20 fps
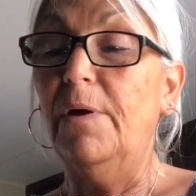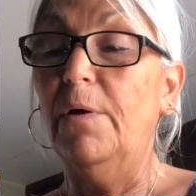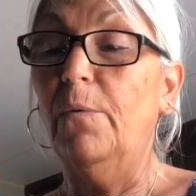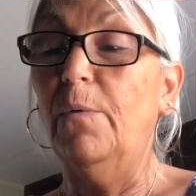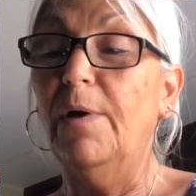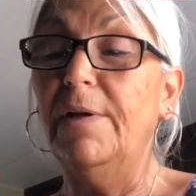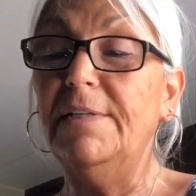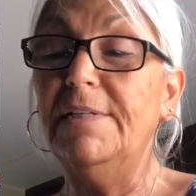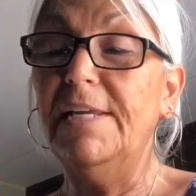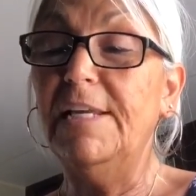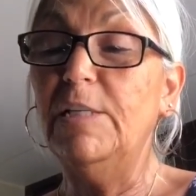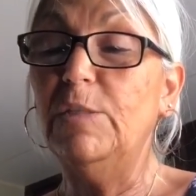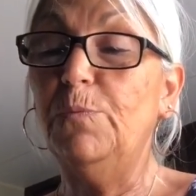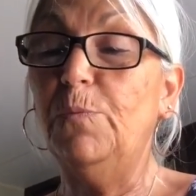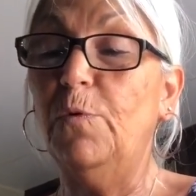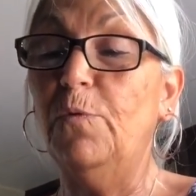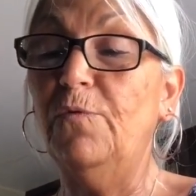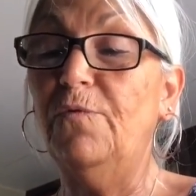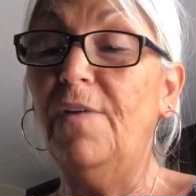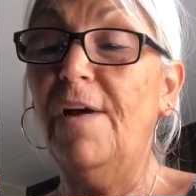1
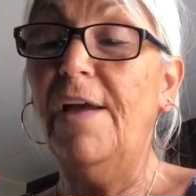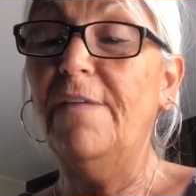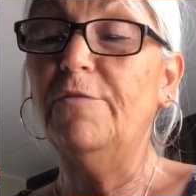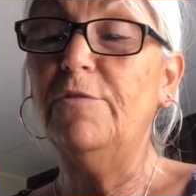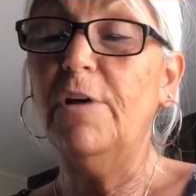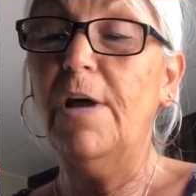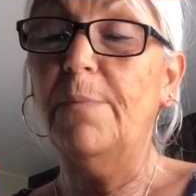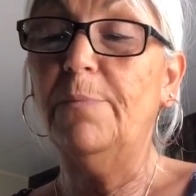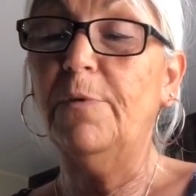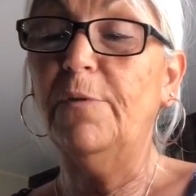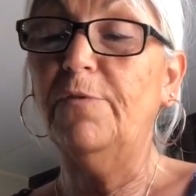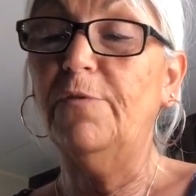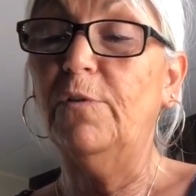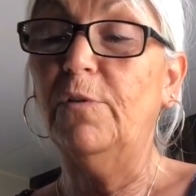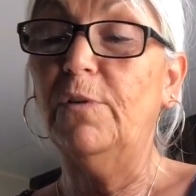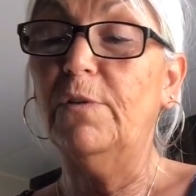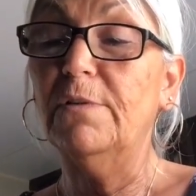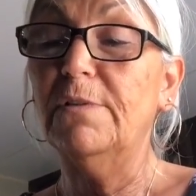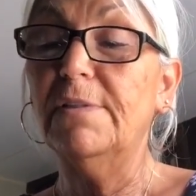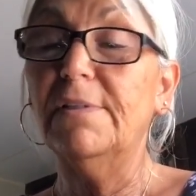teaspoon, 5
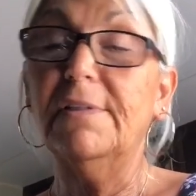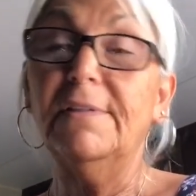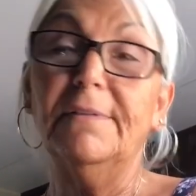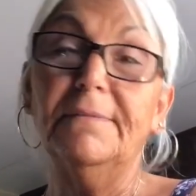dropperfuls.